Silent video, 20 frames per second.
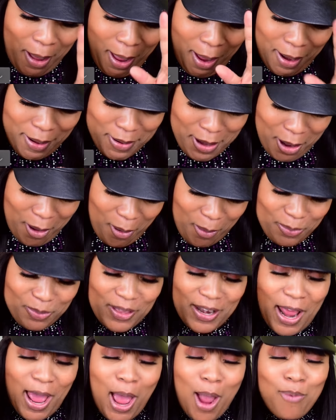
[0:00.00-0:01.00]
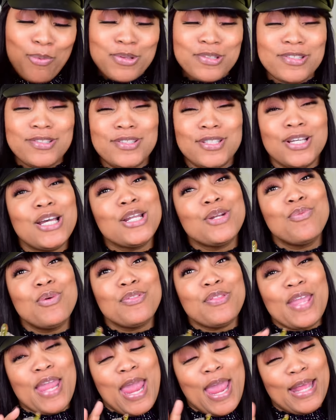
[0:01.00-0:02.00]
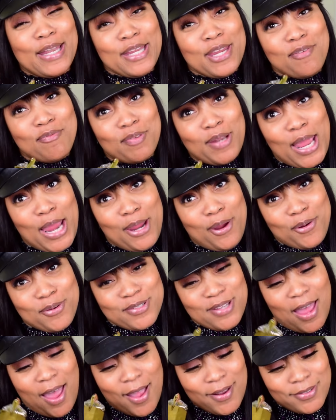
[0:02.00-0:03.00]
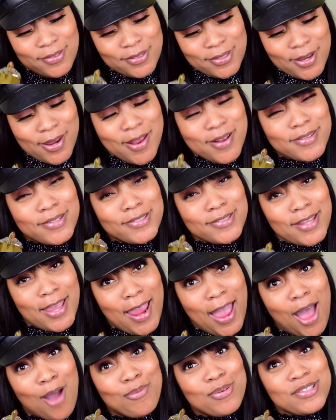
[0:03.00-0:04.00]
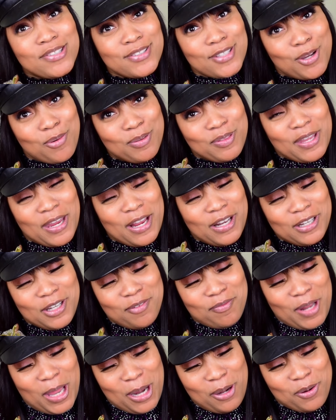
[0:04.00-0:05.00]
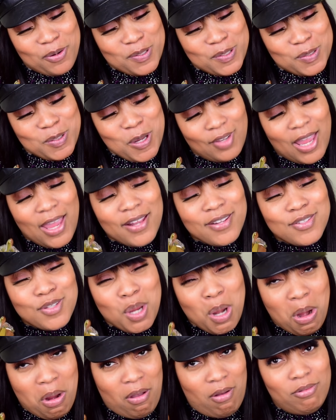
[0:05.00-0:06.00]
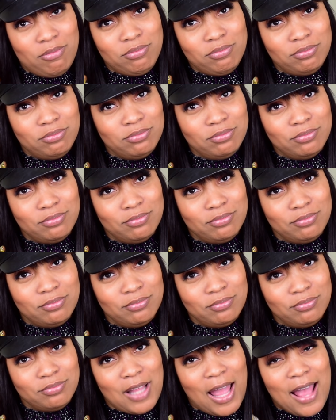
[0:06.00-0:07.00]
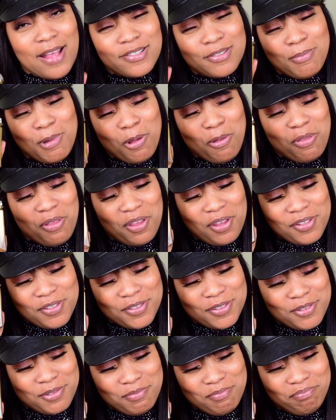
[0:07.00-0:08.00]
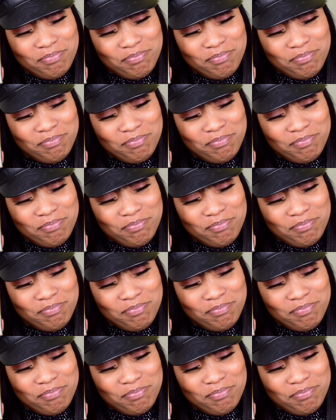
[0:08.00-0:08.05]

know that I was done with the Alien Flankers. I did say I was done with the Alien Flankers until I smelled this.